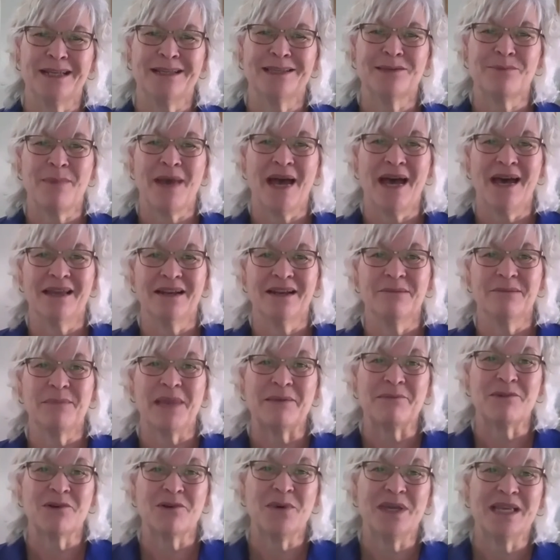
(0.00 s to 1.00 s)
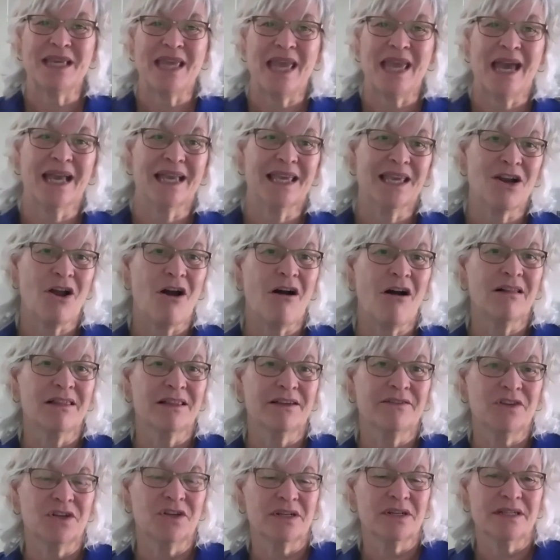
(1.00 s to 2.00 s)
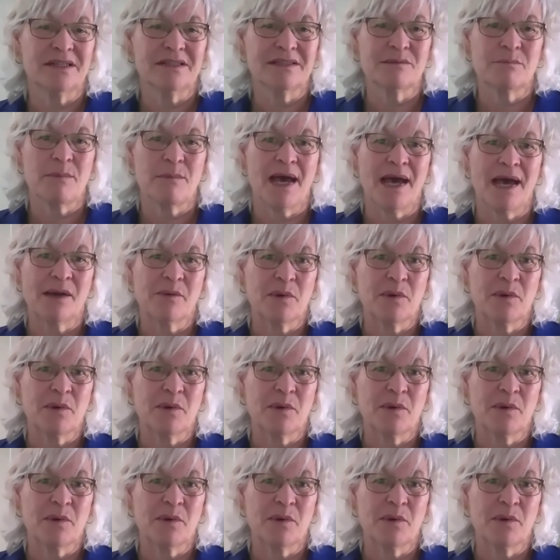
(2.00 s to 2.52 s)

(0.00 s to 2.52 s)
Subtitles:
met. Maybe we can't get all of your needs met.